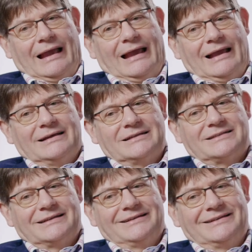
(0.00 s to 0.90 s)

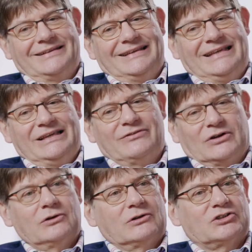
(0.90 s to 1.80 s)
And
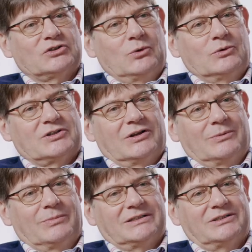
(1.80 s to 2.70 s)
even on a
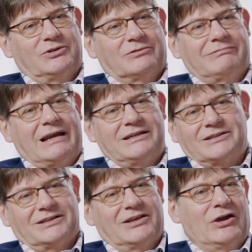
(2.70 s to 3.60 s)
short-term basis, you're ready
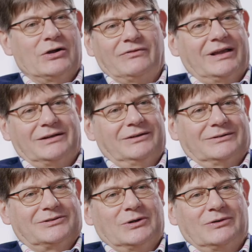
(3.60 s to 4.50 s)
to go and then
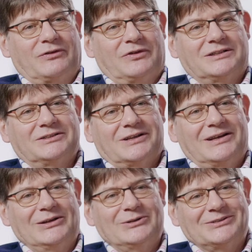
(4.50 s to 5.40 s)
you're told the theatres are
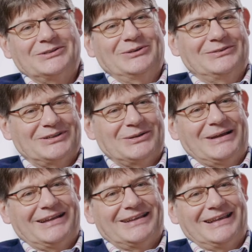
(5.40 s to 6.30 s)
closed and you have to go
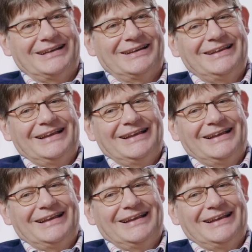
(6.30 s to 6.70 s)
back again.